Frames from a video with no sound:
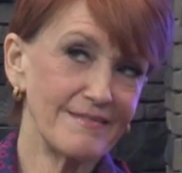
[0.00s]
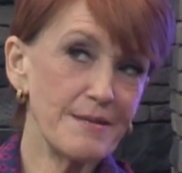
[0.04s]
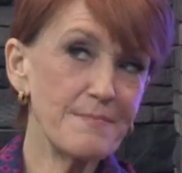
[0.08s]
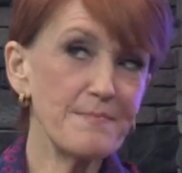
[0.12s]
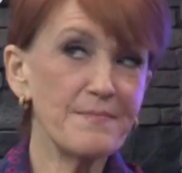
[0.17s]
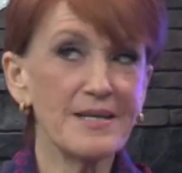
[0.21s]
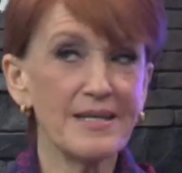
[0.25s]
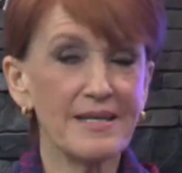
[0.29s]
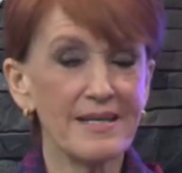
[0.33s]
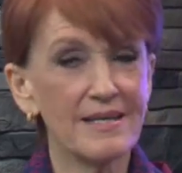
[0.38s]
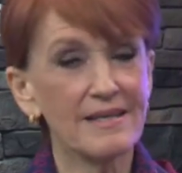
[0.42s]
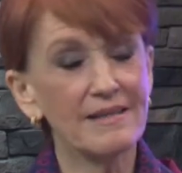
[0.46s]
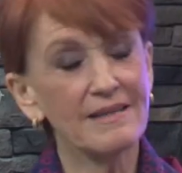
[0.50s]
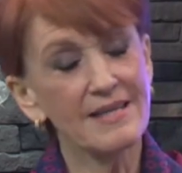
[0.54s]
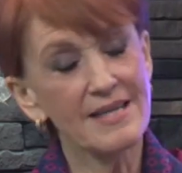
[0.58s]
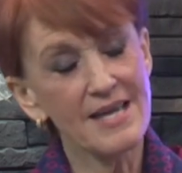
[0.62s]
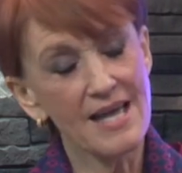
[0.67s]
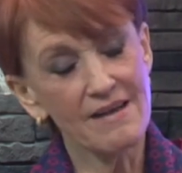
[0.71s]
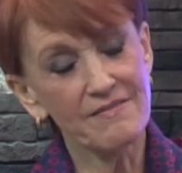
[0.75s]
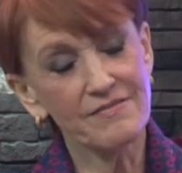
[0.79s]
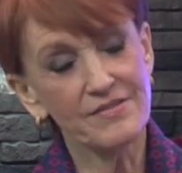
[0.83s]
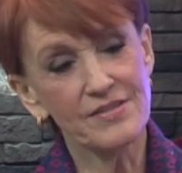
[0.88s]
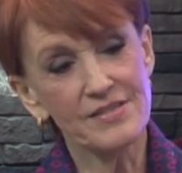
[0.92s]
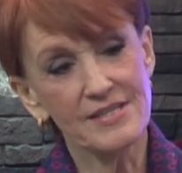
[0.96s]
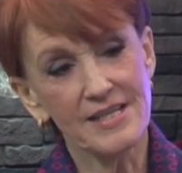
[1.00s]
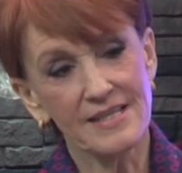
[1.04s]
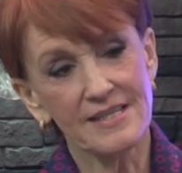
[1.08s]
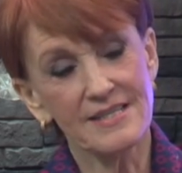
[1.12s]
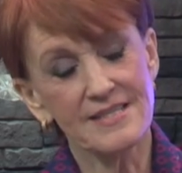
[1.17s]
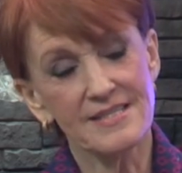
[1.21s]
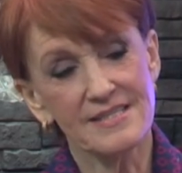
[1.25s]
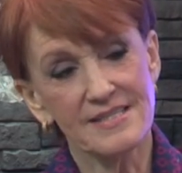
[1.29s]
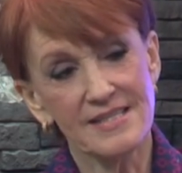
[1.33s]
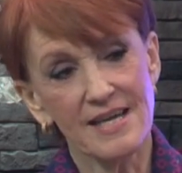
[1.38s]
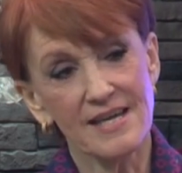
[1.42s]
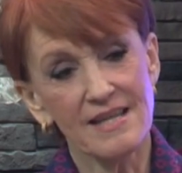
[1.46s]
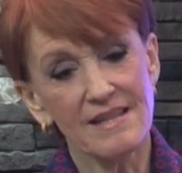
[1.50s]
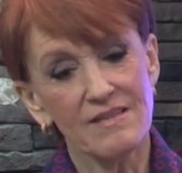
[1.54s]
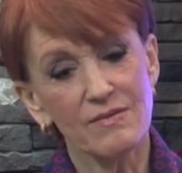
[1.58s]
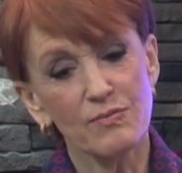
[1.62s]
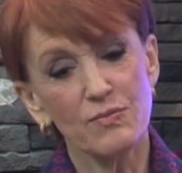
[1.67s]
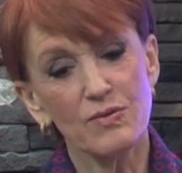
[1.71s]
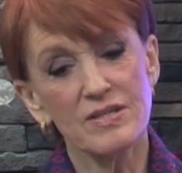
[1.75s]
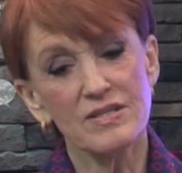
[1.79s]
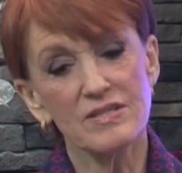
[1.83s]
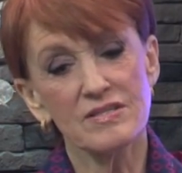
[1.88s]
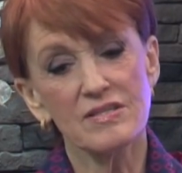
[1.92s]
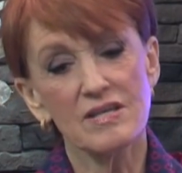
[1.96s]
immediately after Dan's death
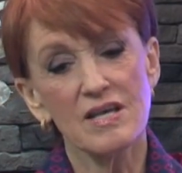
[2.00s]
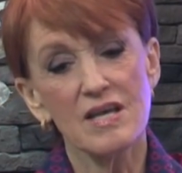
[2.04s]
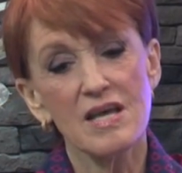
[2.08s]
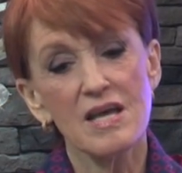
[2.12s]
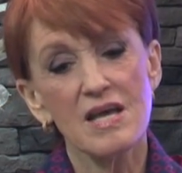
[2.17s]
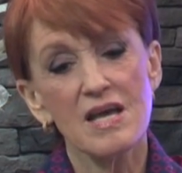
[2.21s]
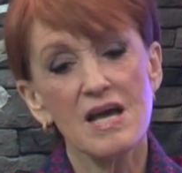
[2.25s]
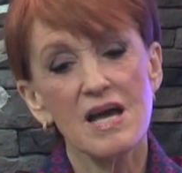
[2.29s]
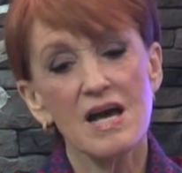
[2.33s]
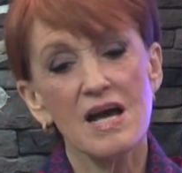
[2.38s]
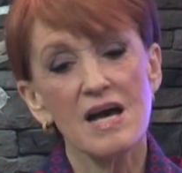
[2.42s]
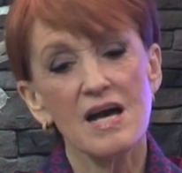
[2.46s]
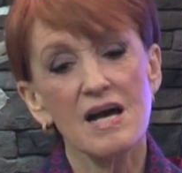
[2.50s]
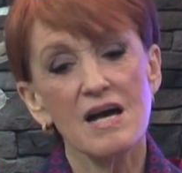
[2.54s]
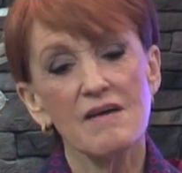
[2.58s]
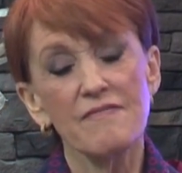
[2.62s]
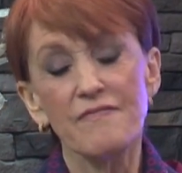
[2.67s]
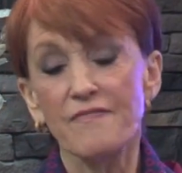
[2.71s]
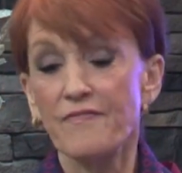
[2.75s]
was a